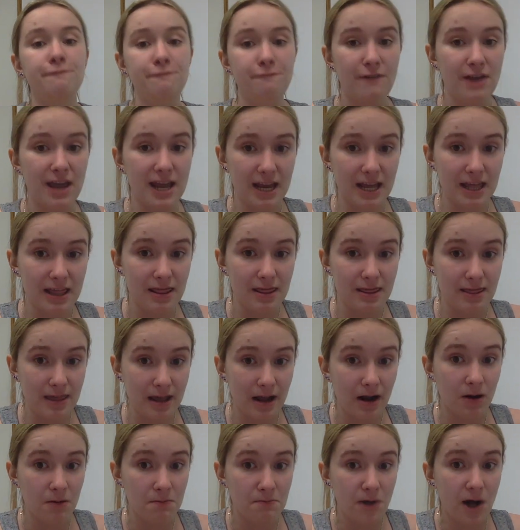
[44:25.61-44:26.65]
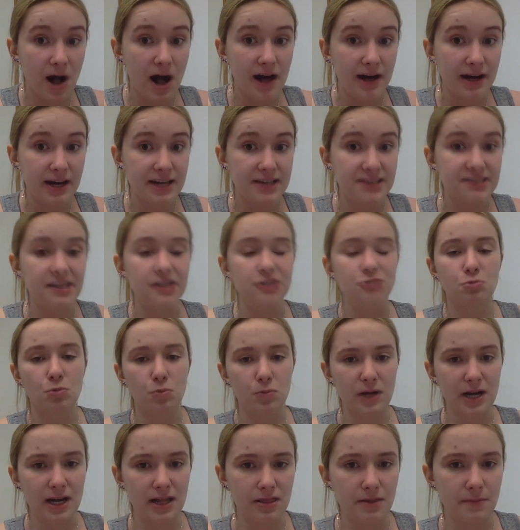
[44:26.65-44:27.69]
fit in their bodies as we're
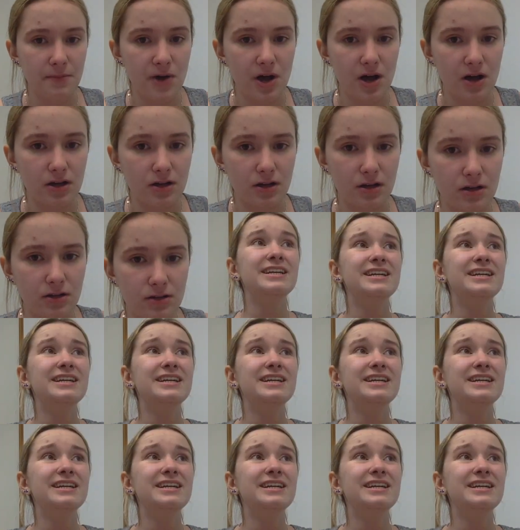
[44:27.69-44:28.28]
reading the book.